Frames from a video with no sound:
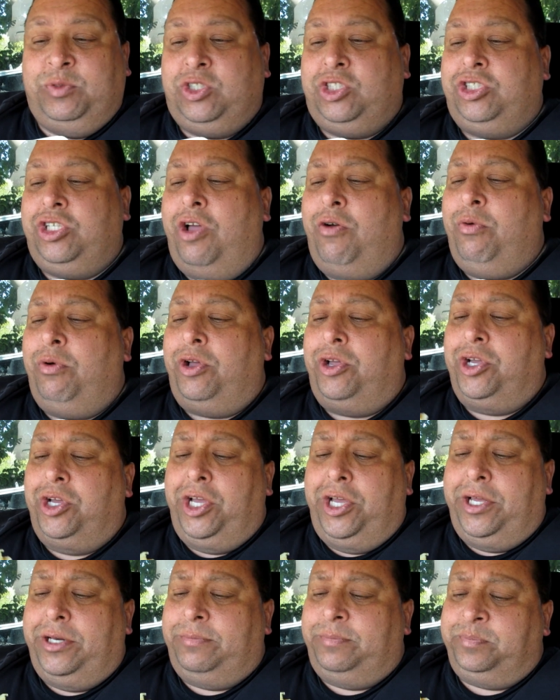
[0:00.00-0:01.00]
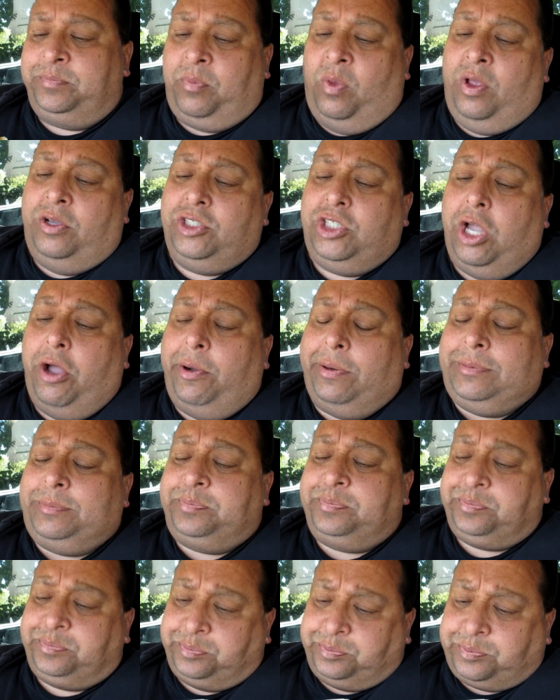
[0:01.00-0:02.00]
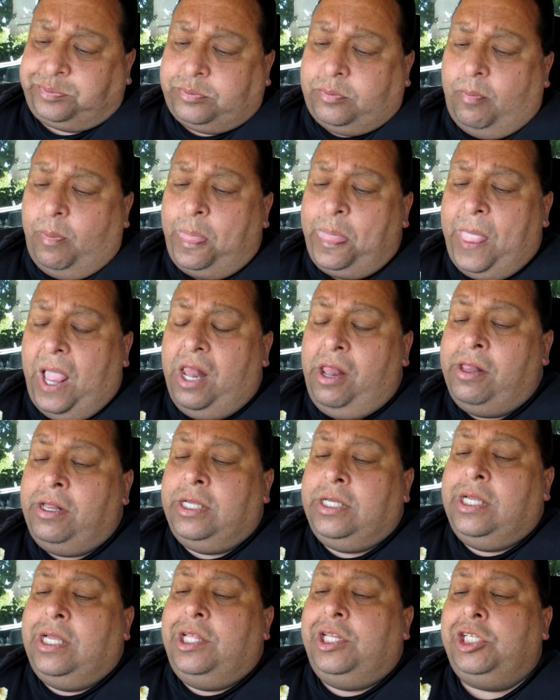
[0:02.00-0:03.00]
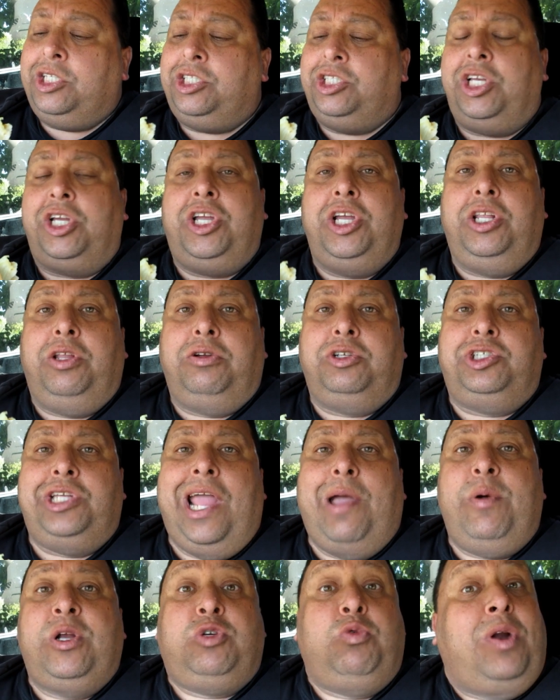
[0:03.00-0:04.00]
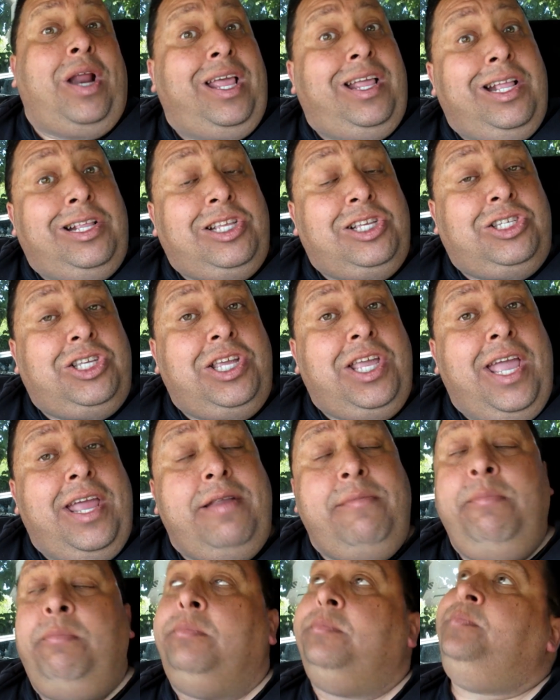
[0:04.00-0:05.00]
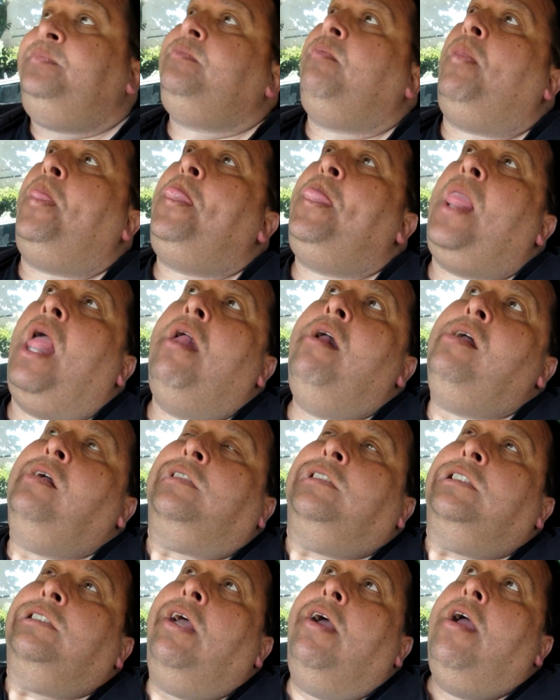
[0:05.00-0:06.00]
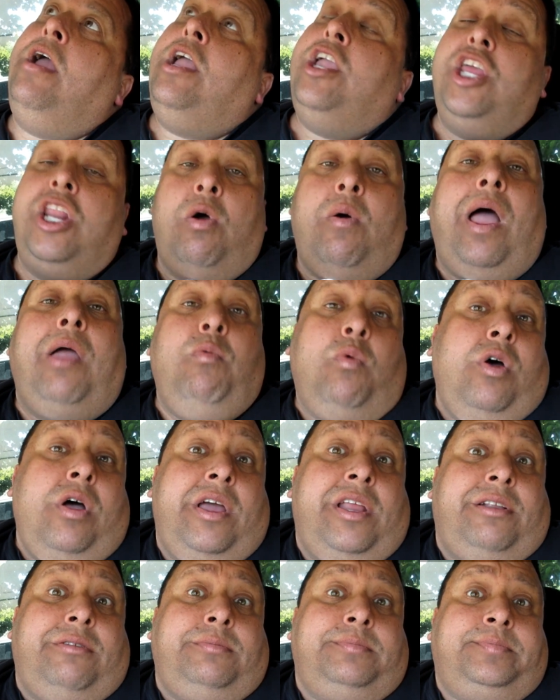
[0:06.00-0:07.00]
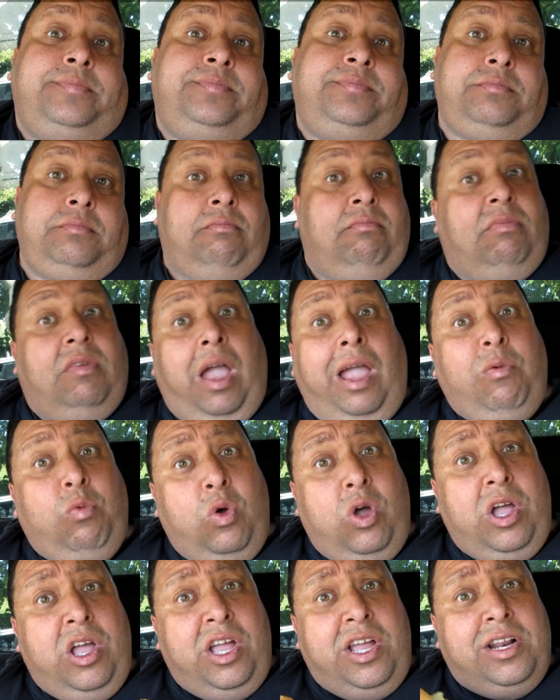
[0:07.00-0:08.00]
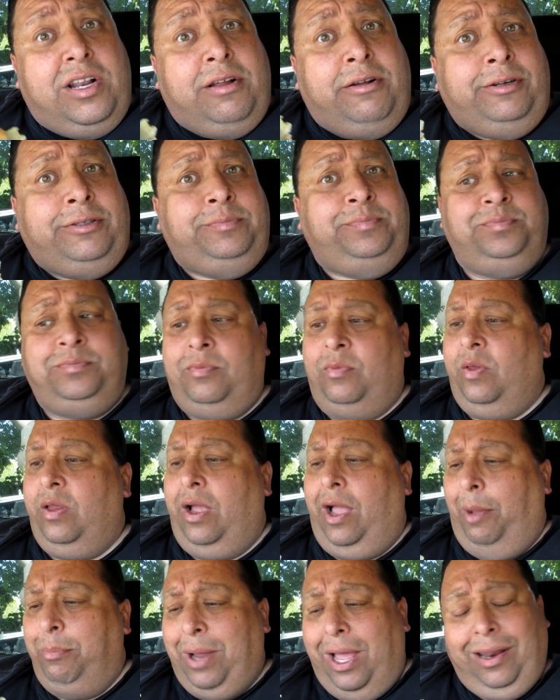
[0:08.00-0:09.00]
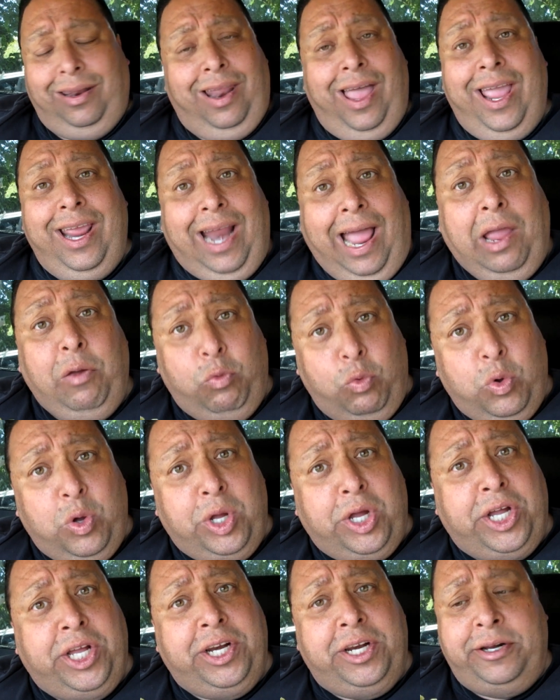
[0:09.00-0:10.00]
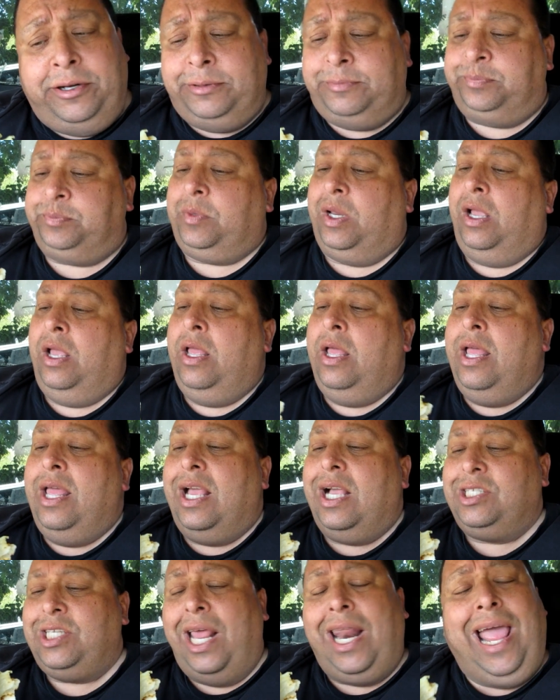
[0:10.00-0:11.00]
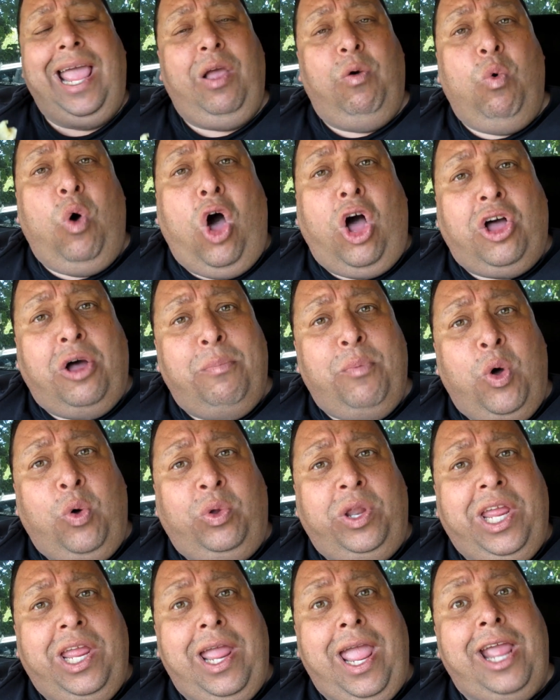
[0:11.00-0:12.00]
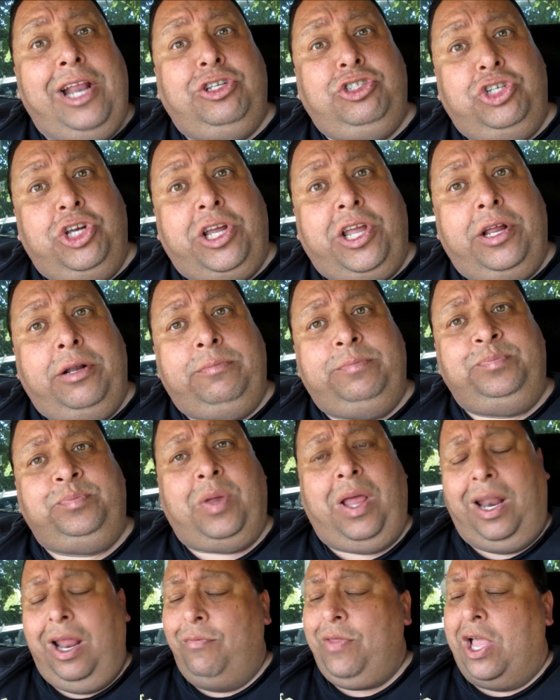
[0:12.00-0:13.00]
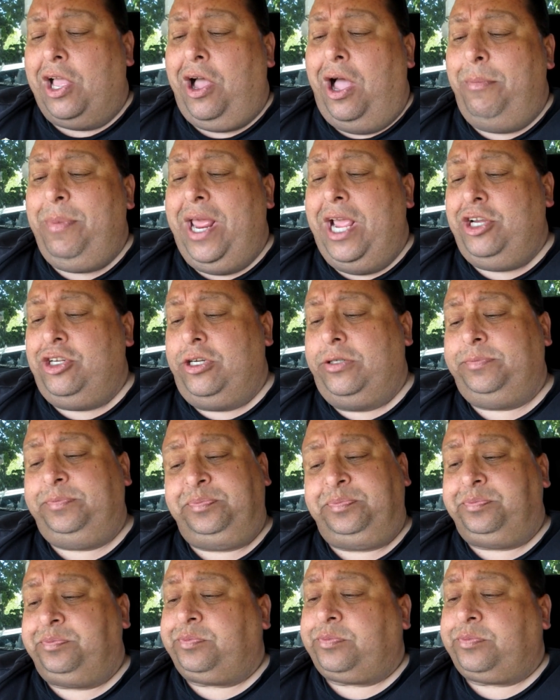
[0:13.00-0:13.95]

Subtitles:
So good. So, this is a good little sandwich. Would I get this again? You know, I would. I'm not lying. I would. Because I like guacamole and chicken. I love that combination.